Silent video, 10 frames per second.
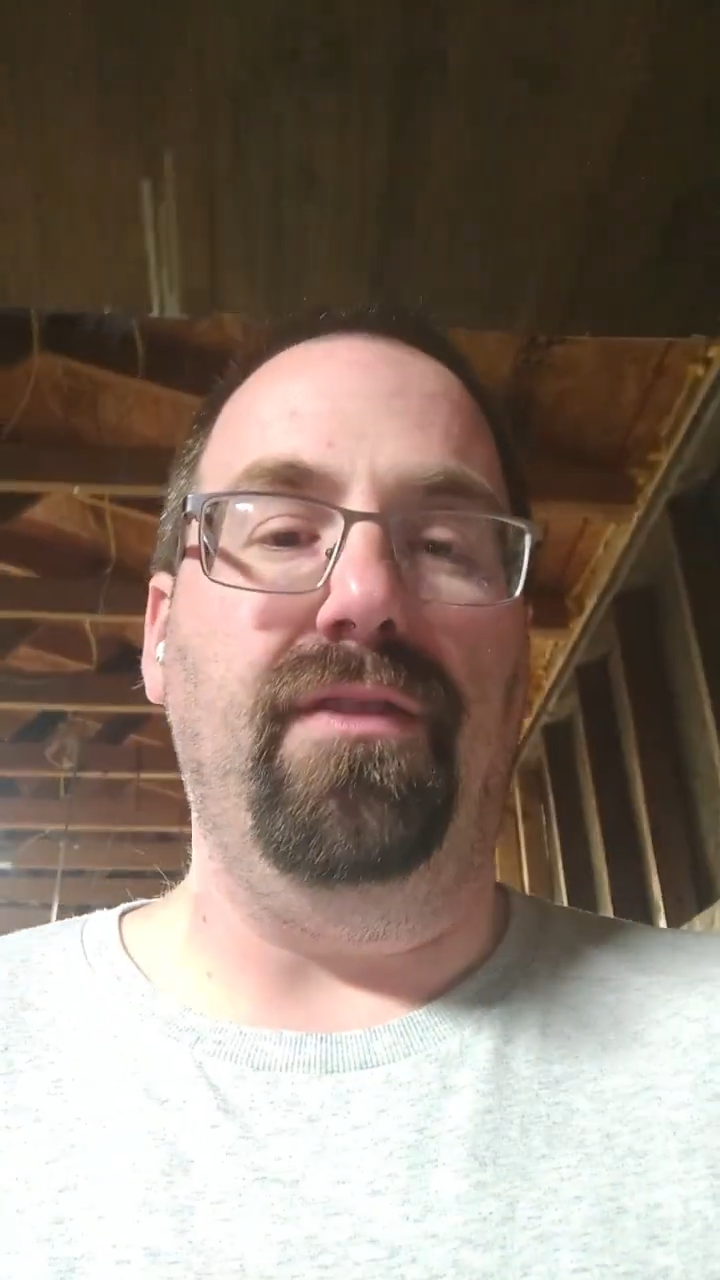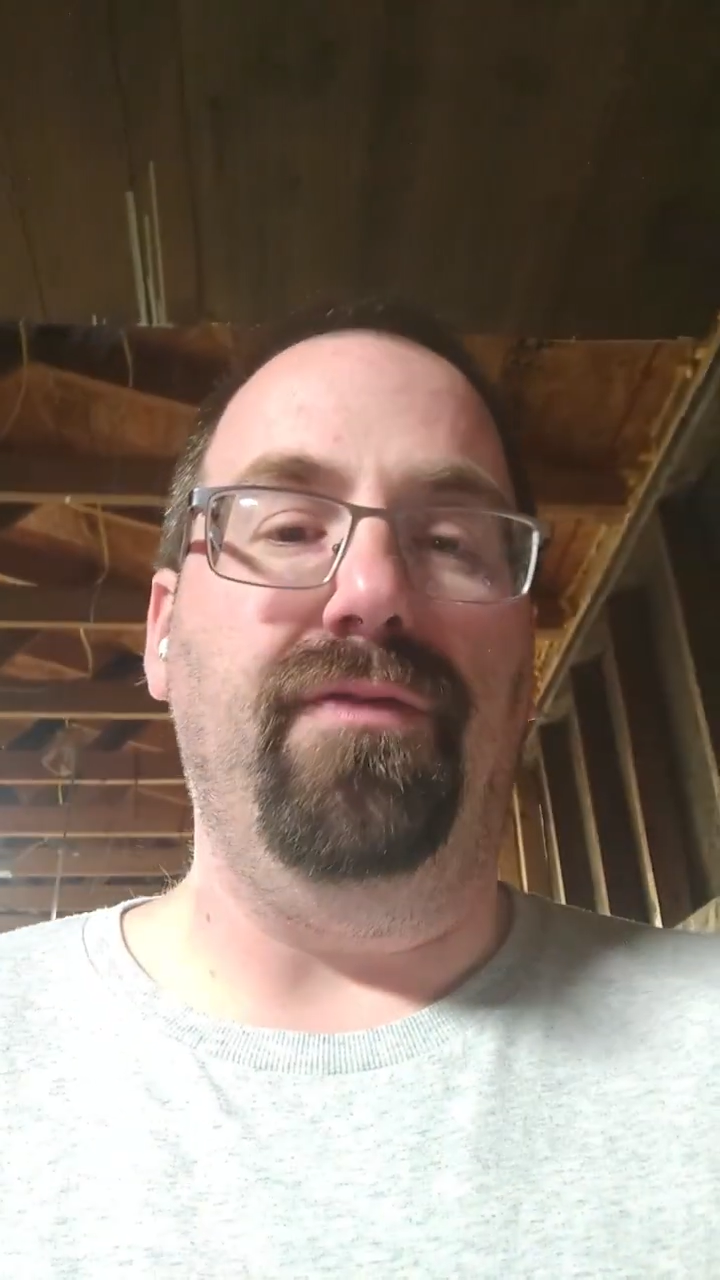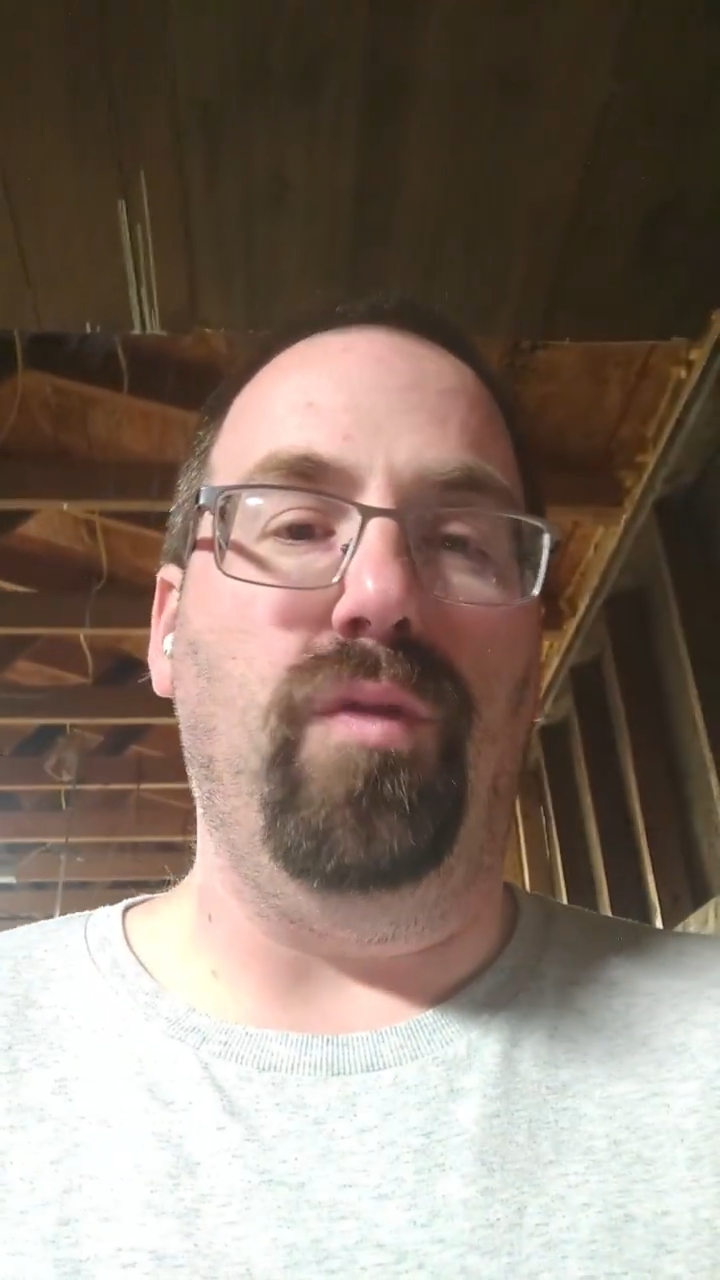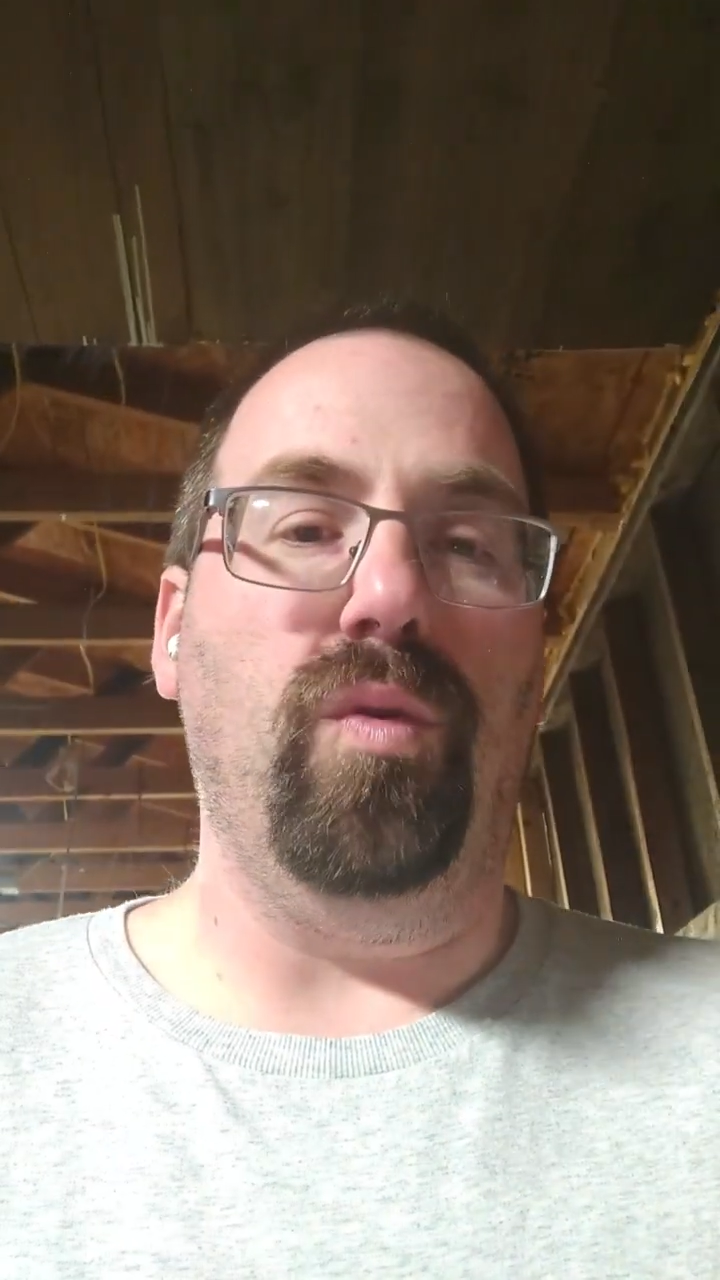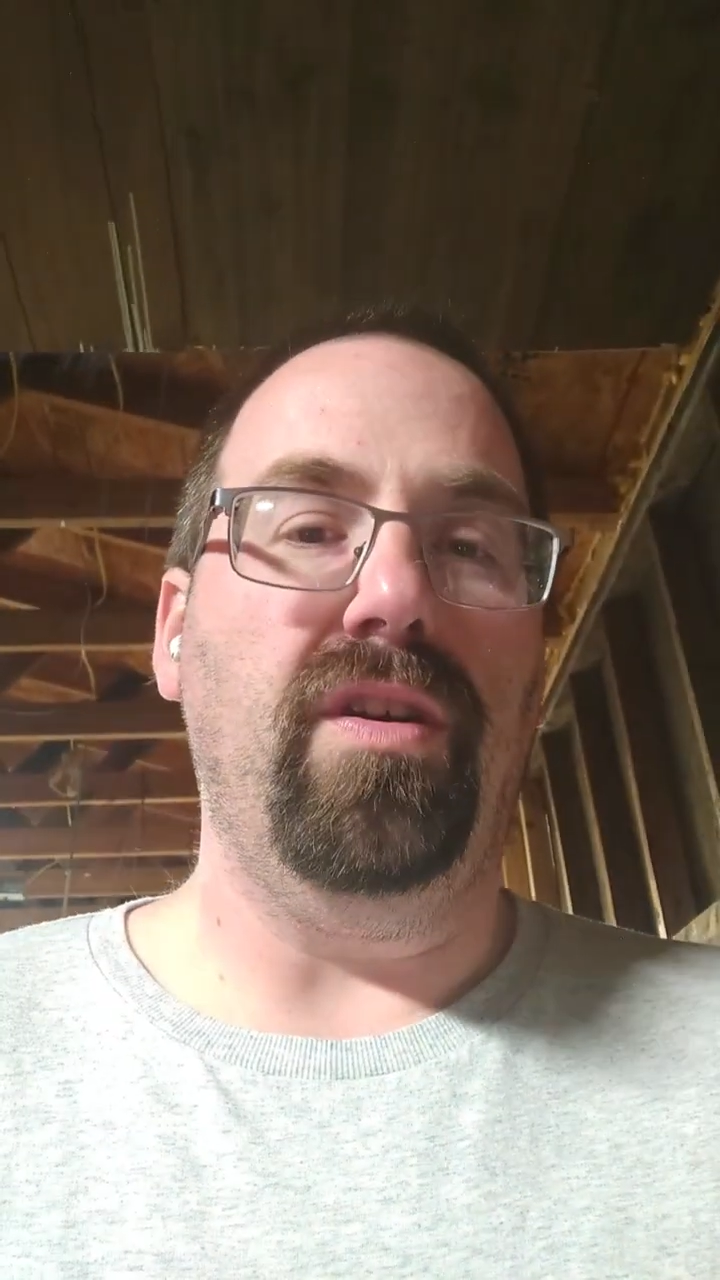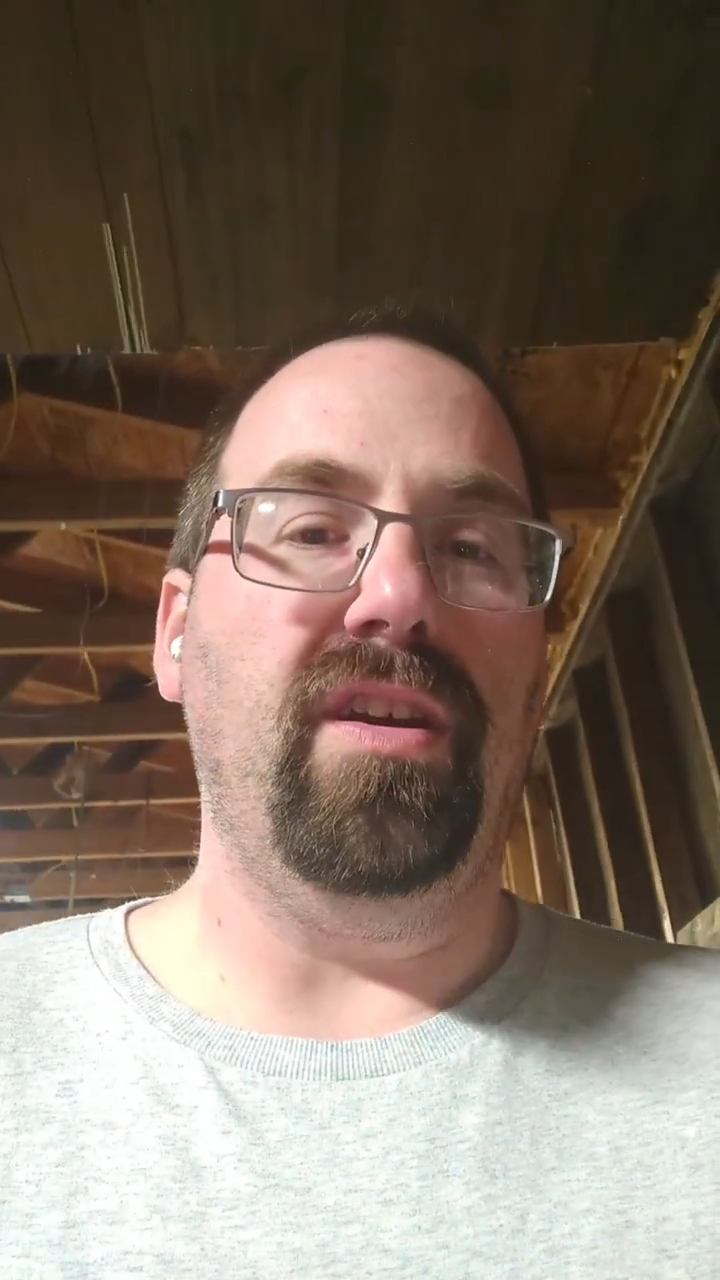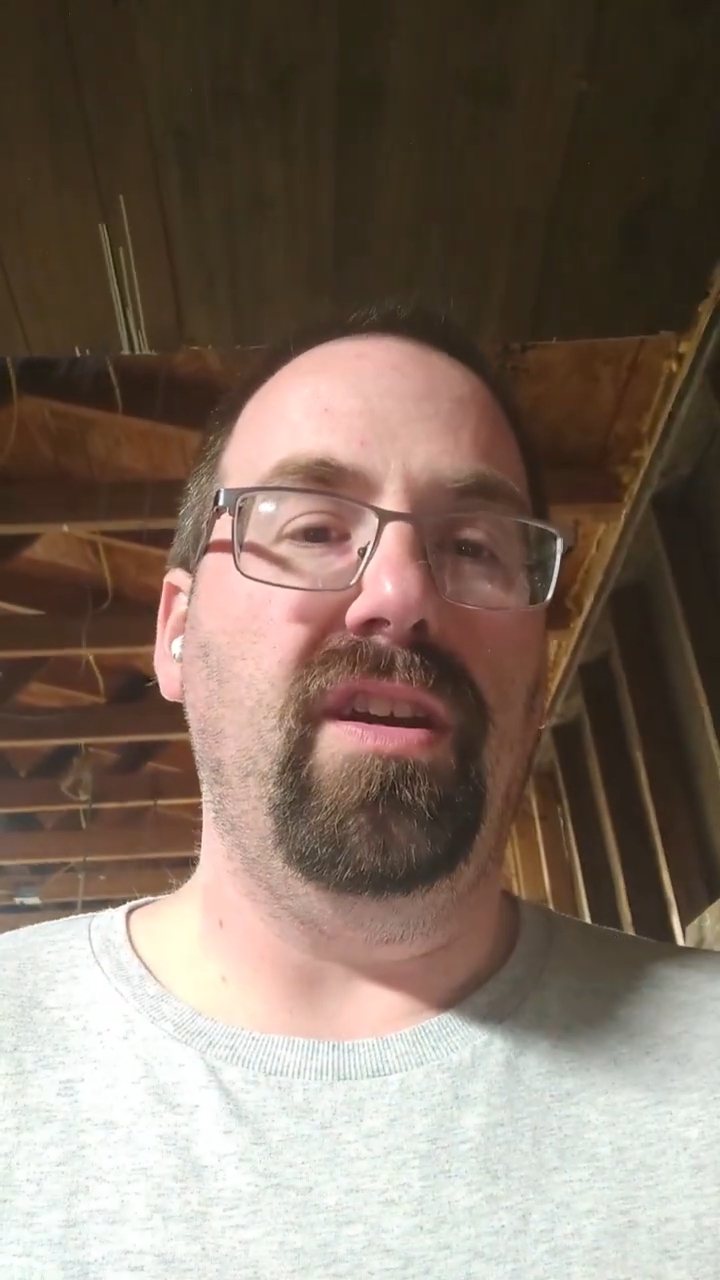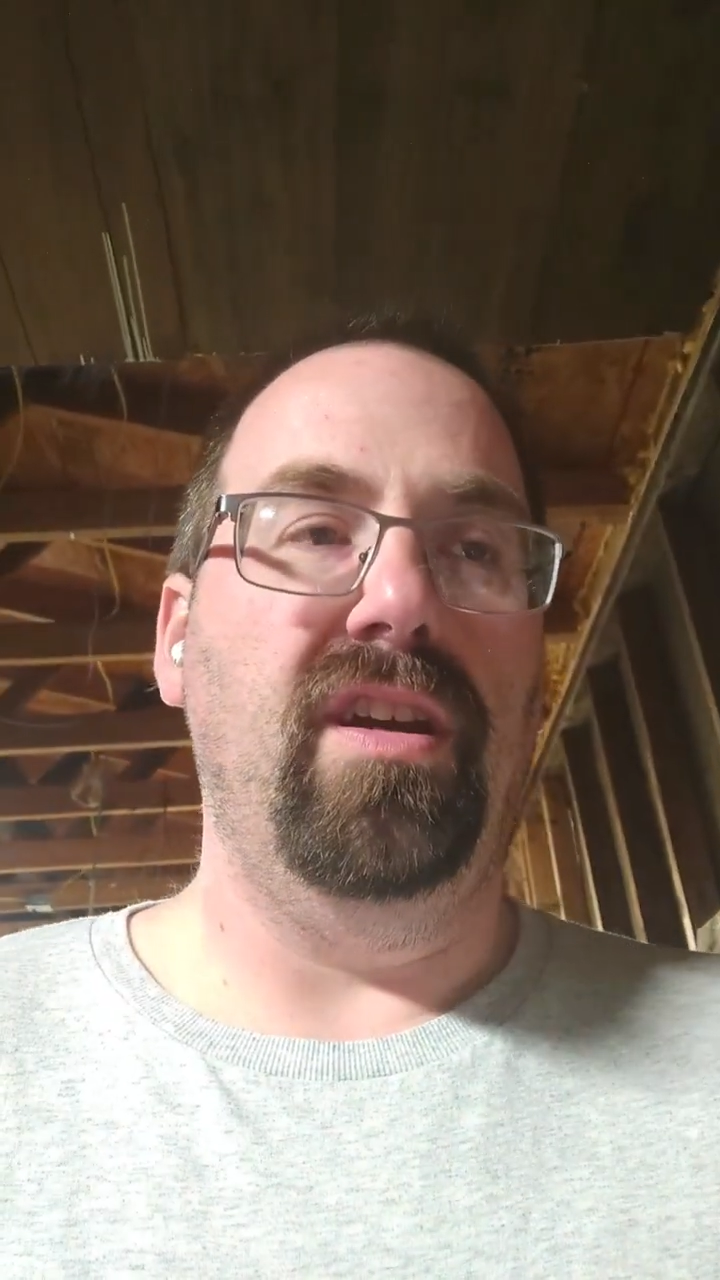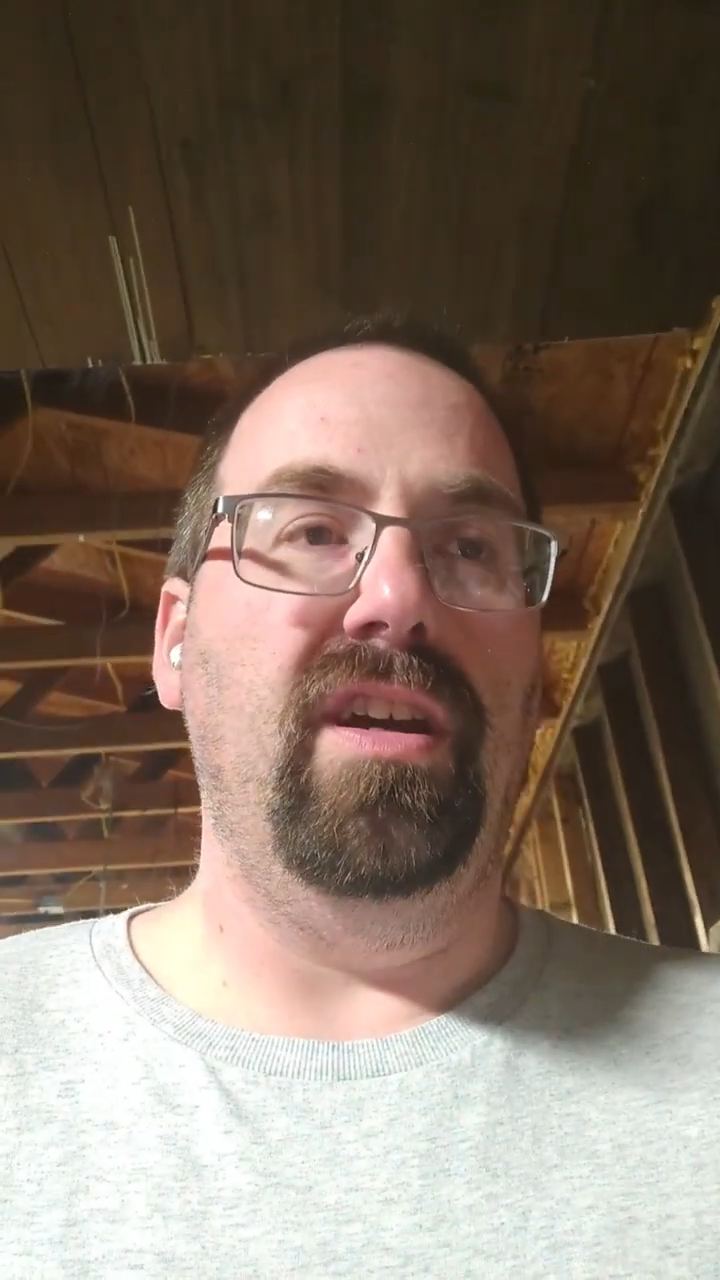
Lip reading: afford